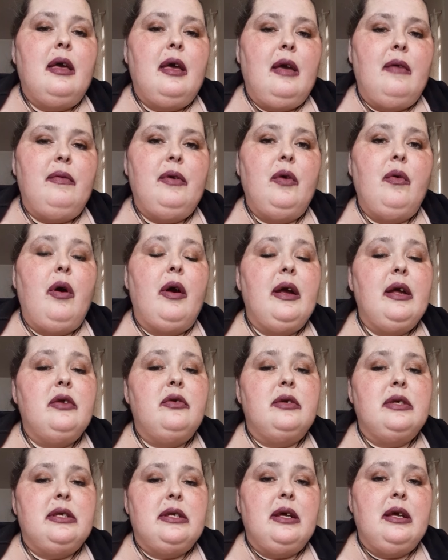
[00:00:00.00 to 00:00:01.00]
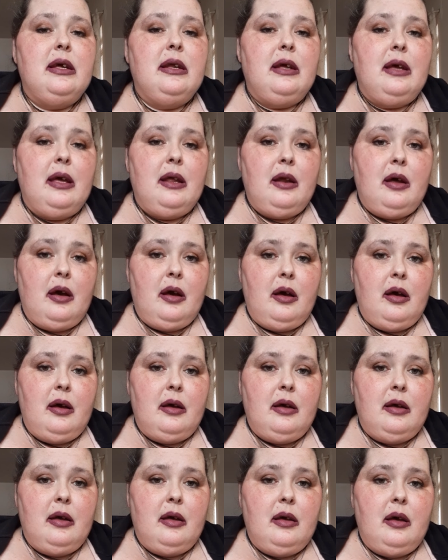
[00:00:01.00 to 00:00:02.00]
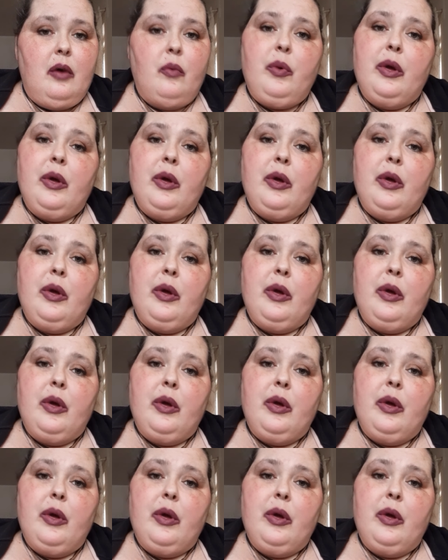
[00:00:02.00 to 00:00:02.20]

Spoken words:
If you are interested in a